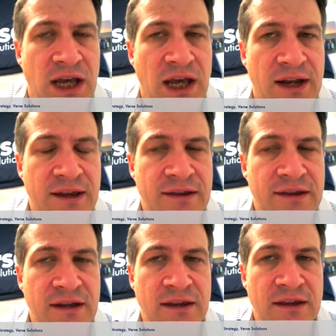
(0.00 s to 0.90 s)
And I
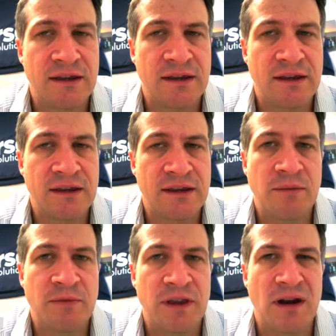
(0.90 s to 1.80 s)
think that's
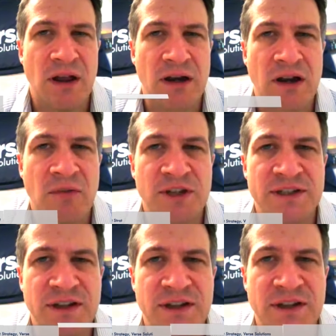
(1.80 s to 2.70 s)
something that a lot of
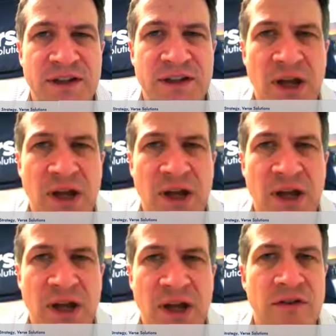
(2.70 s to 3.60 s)
companies can benefit
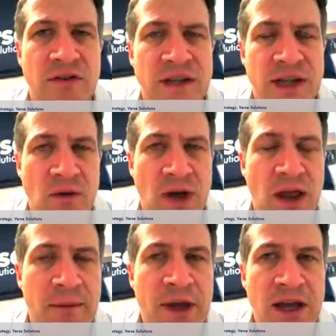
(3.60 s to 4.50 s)
from is,
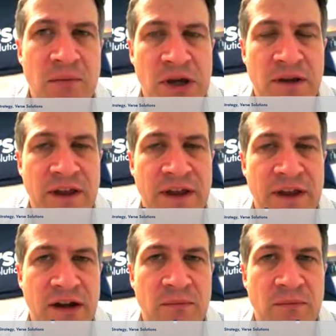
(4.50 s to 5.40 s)
well, I may not be
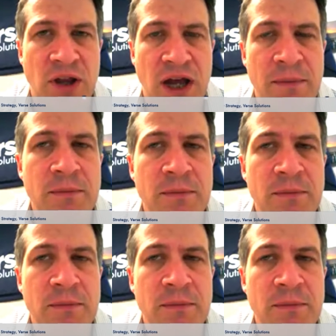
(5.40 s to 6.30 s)
on that, com I may
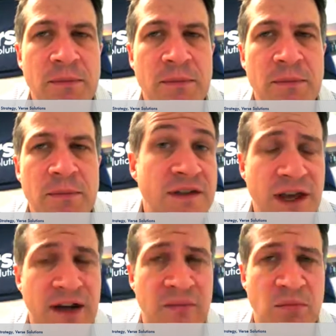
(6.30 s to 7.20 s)
be still in that
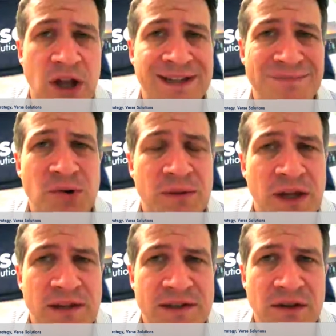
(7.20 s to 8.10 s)
compliance mode and,
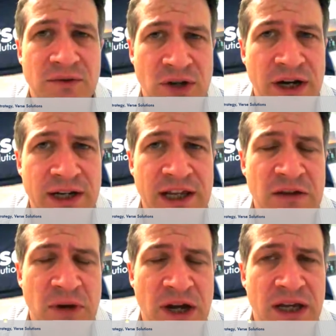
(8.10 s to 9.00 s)
and still trying to
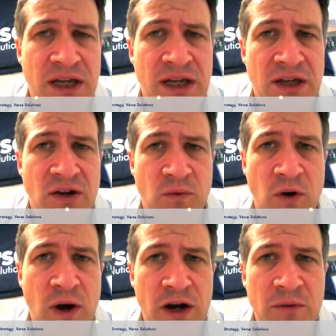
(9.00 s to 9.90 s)
keep my
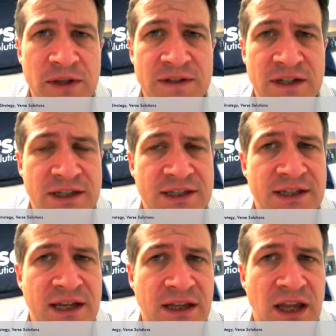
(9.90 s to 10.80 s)
requirements in,
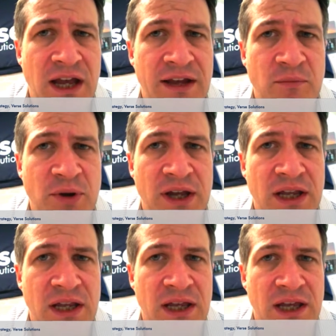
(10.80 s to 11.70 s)
in line,
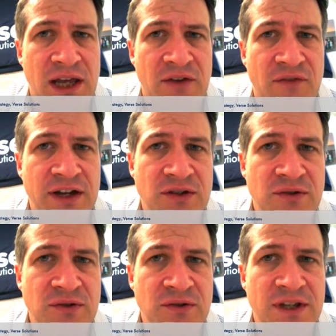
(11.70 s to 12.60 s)
but if I
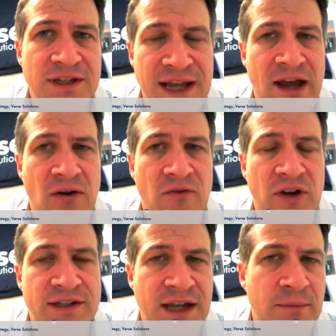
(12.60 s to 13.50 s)
do this now, if
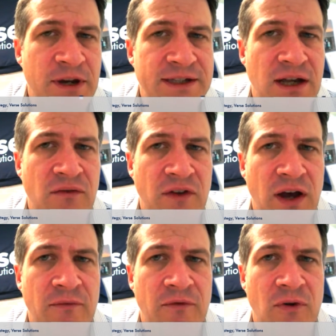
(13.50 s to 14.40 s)
I set myself
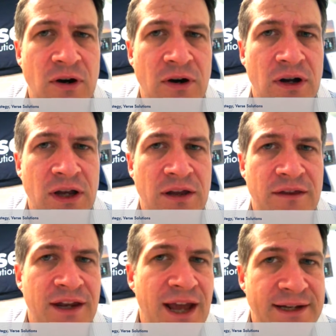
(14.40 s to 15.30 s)
up for
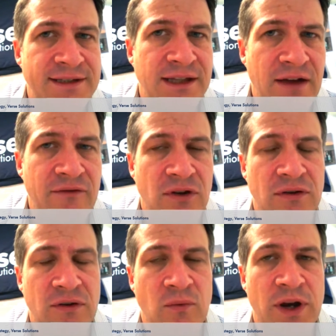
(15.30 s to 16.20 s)
the next
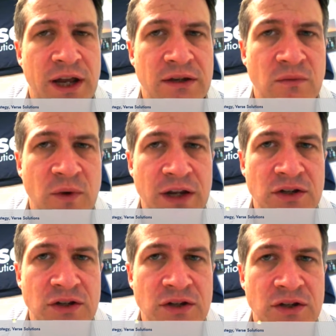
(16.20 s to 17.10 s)
level, when I when I
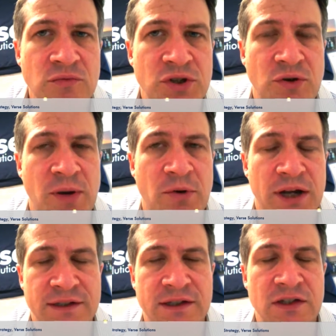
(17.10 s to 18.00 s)
do mature my
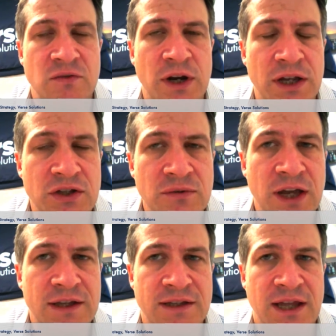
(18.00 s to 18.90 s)
processes, when I do
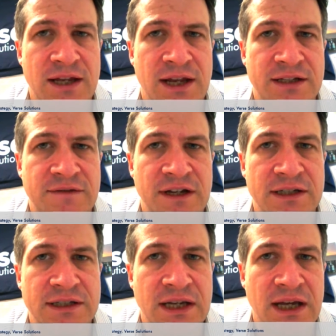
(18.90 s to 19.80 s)
get to that next
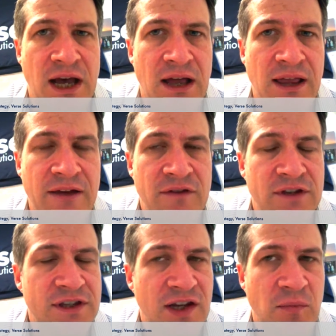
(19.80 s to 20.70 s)
phase, I'll have
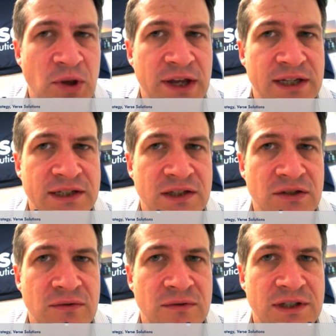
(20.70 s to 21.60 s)
everything in place
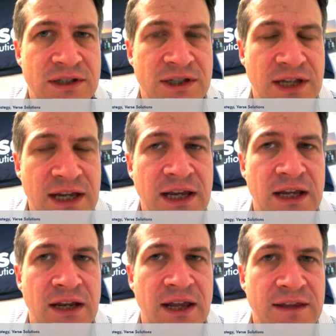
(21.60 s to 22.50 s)
to take
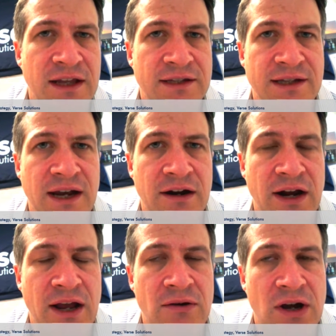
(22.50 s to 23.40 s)
it and get that desired
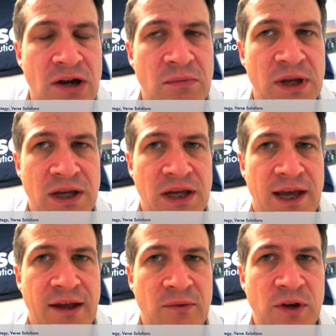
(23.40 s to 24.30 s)
outcome
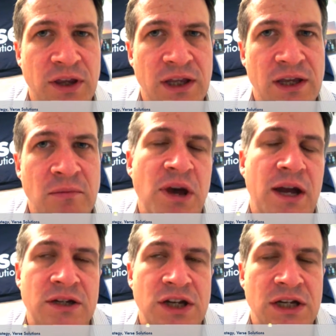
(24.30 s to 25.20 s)
and really
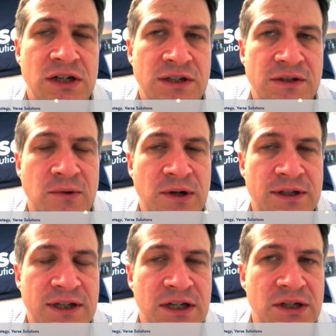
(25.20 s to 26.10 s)
impact change as an
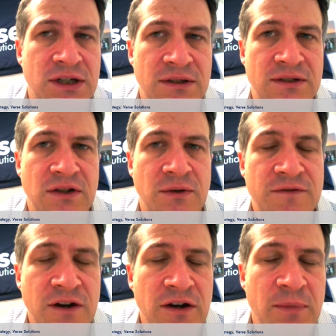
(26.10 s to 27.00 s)
organization. So
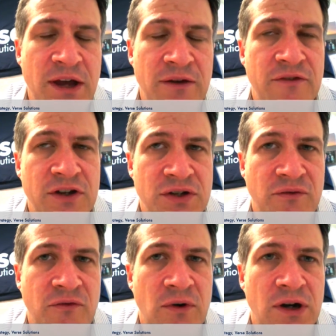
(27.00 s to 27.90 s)
it's very
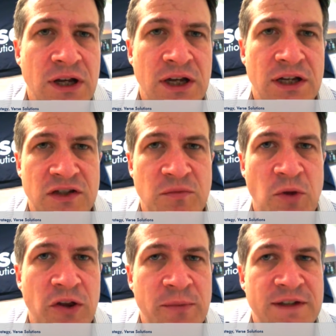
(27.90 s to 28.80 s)
beneficial for
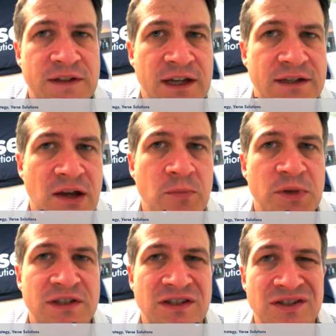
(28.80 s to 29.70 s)
small to mid-sized
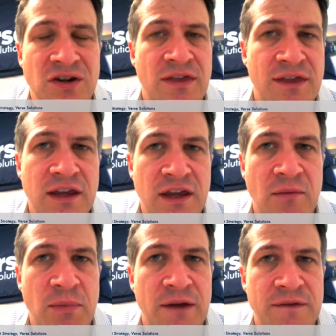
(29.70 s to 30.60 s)
companies to start
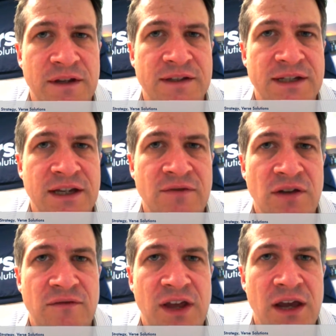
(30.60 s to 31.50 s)
thinking about this, even
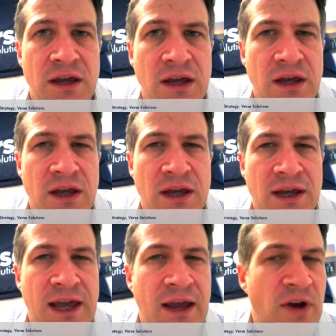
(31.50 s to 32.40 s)
if they
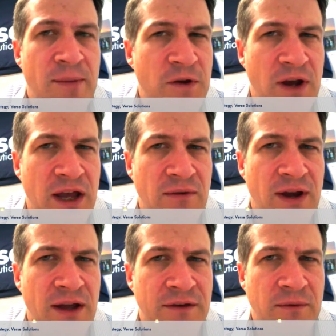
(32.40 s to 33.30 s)
can't wrap their head
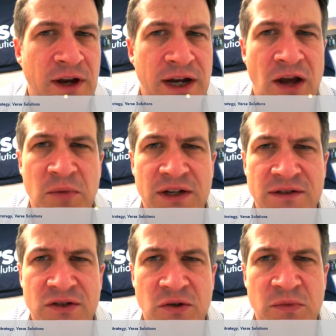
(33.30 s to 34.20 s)
around it right now
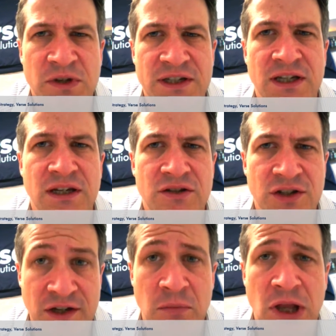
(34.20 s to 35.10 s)
because they're so busy
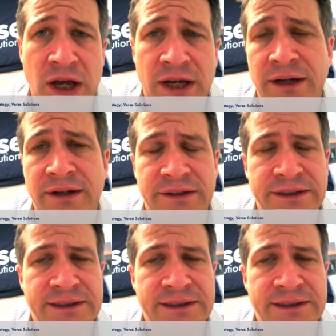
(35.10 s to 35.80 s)
just complying.